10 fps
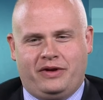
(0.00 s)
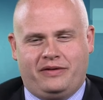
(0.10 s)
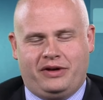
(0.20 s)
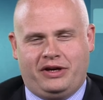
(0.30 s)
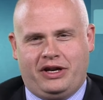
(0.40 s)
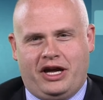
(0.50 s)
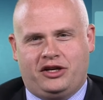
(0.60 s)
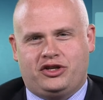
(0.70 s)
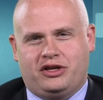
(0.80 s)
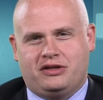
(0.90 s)
the, the
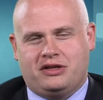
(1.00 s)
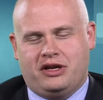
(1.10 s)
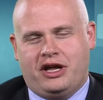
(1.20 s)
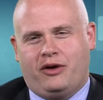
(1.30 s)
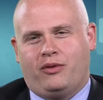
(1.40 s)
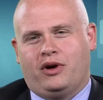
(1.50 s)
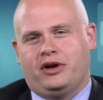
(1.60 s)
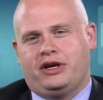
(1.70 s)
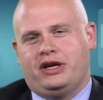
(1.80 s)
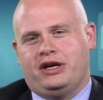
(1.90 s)
connections, the
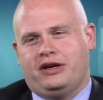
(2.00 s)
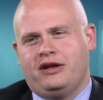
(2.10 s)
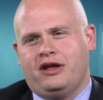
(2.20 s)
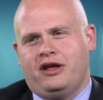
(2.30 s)
networking,